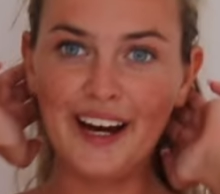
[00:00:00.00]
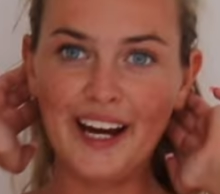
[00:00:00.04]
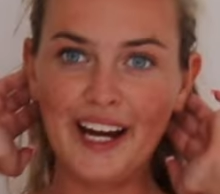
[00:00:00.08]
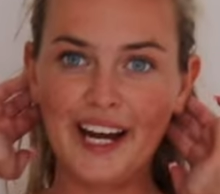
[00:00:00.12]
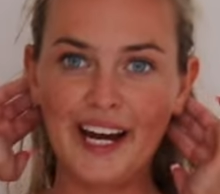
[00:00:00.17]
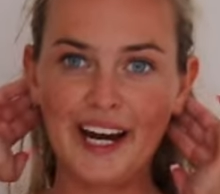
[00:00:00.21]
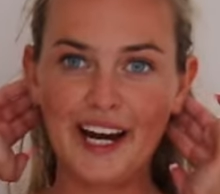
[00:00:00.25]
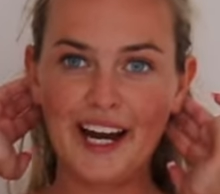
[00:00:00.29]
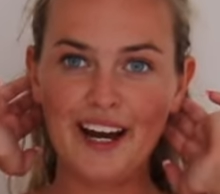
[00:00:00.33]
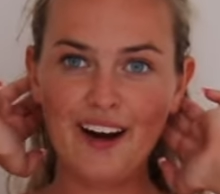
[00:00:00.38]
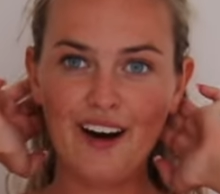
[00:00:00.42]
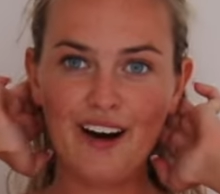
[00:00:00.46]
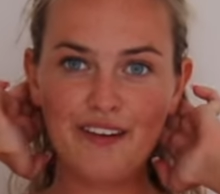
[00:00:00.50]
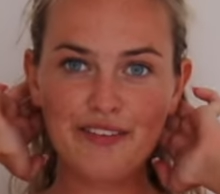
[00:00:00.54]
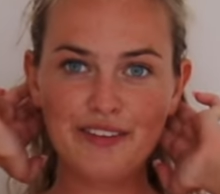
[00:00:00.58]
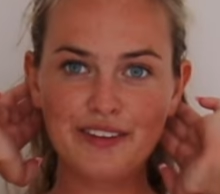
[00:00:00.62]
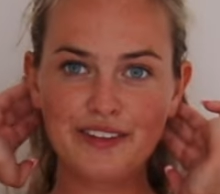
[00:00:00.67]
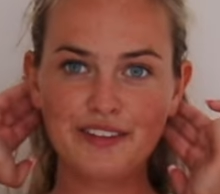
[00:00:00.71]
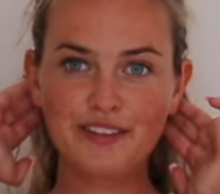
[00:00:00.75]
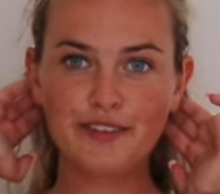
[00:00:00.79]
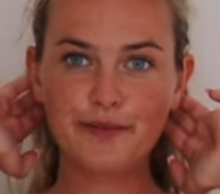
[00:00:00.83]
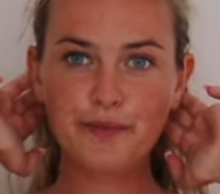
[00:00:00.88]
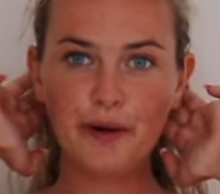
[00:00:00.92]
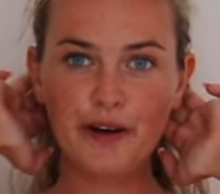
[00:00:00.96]
Okay, I think
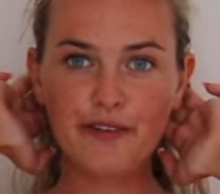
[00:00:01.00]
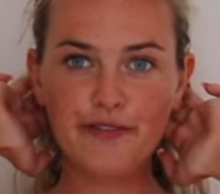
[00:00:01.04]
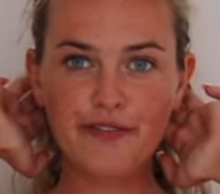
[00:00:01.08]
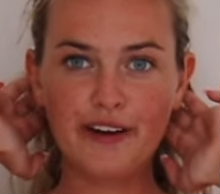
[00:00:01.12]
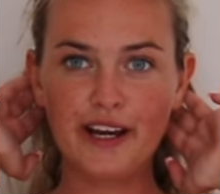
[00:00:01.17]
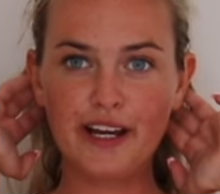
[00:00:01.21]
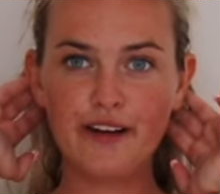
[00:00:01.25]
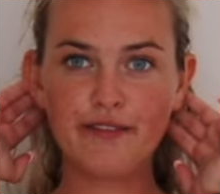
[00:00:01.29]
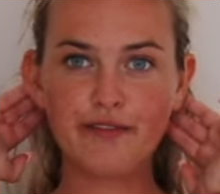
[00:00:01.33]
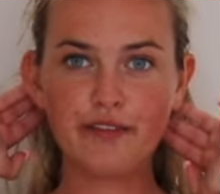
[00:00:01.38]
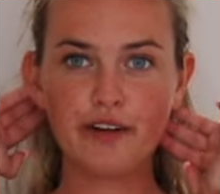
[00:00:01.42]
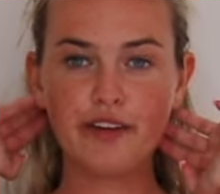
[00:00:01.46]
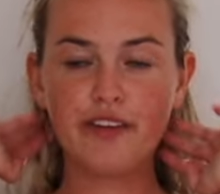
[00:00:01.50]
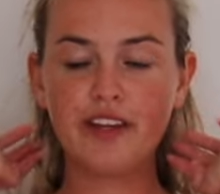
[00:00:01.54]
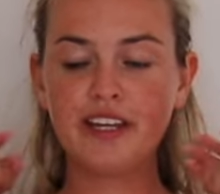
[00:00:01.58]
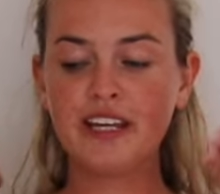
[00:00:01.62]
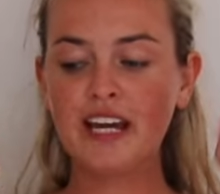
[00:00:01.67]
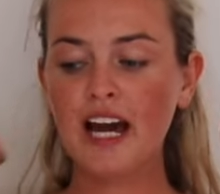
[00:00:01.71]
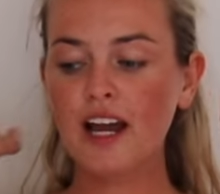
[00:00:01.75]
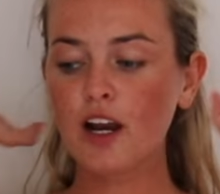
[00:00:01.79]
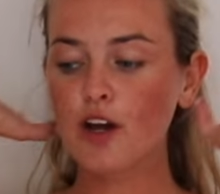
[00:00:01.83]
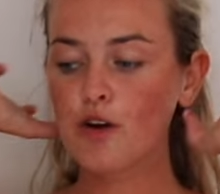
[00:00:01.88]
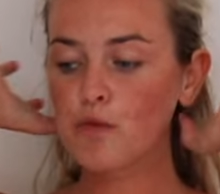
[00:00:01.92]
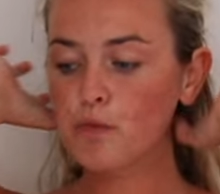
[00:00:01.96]
this is my favorite. The
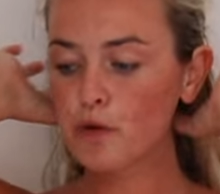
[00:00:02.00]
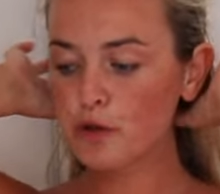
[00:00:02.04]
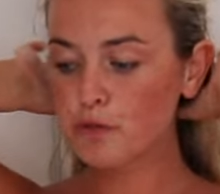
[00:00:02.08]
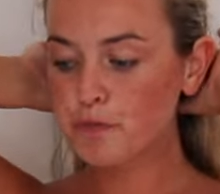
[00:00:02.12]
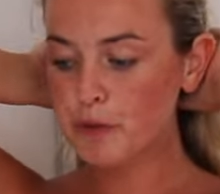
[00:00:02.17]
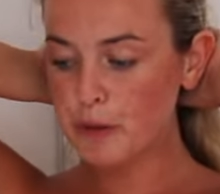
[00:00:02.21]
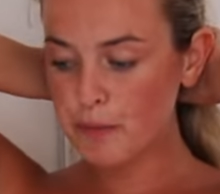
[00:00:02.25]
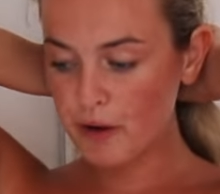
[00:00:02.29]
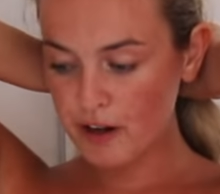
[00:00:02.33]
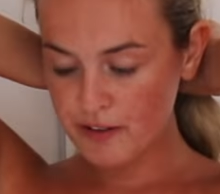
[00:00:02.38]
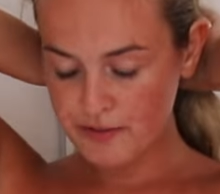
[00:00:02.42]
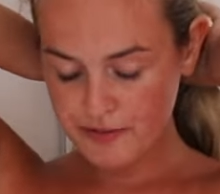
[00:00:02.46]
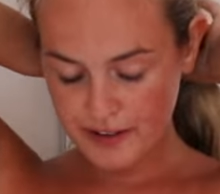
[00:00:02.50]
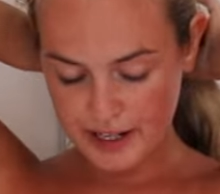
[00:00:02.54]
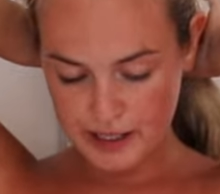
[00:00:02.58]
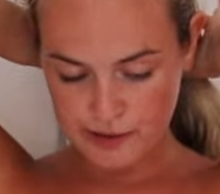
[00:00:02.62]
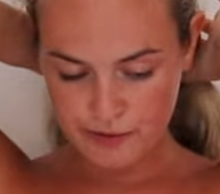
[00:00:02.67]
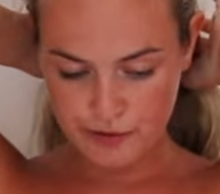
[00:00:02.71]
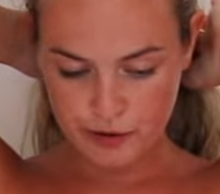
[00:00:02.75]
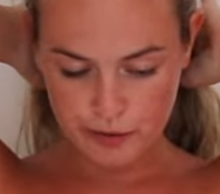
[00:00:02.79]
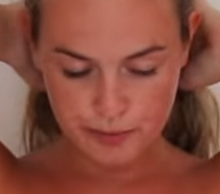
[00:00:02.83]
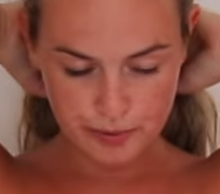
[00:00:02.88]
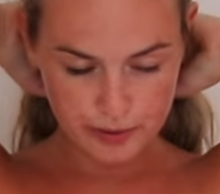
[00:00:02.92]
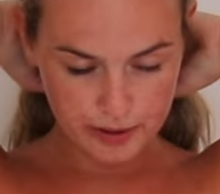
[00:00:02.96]
yellow would be my
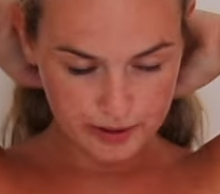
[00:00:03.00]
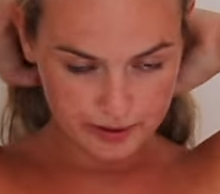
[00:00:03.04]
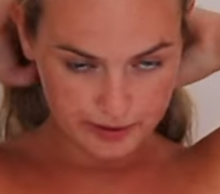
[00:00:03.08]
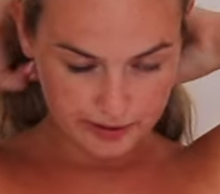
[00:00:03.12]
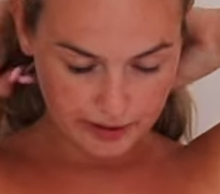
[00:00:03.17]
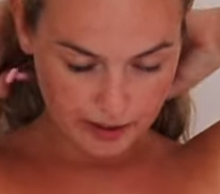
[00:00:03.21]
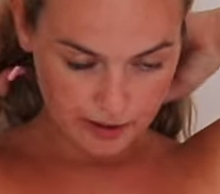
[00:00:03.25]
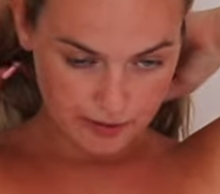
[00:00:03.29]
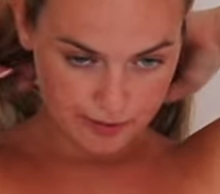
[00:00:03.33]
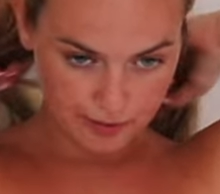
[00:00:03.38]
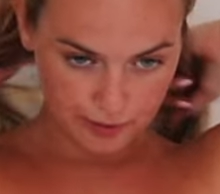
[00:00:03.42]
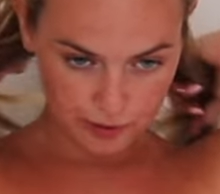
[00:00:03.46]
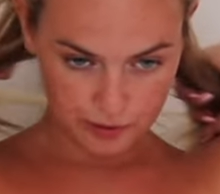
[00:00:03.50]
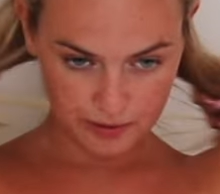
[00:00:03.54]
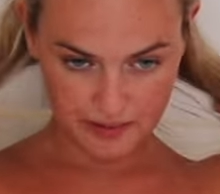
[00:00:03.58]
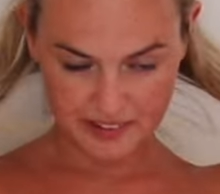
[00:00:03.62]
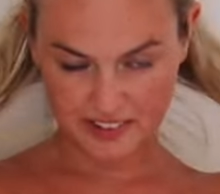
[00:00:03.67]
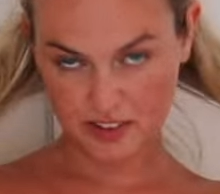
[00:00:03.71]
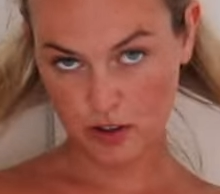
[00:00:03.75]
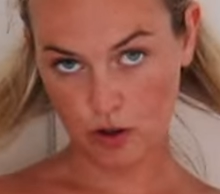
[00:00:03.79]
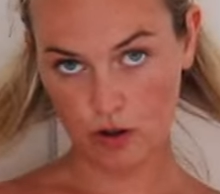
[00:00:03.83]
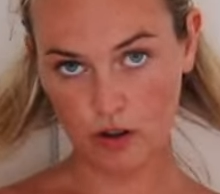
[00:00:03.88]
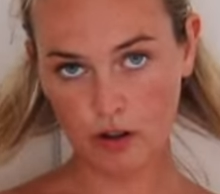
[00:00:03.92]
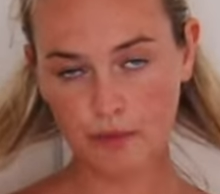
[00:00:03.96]
favorite, but it's see-through, so
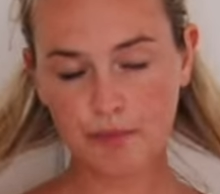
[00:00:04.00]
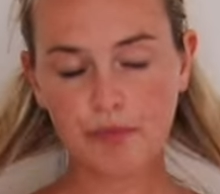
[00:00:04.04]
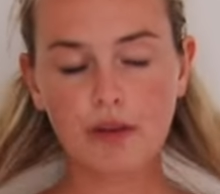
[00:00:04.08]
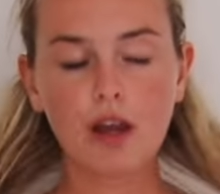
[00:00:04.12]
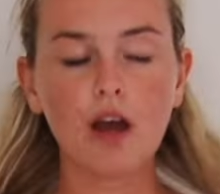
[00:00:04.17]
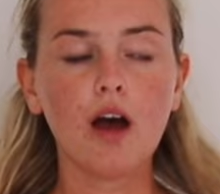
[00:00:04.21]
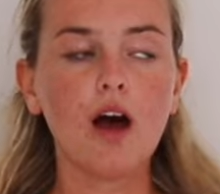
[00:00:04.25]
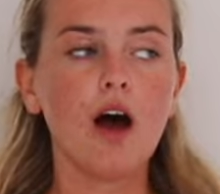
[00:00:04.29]
it's not.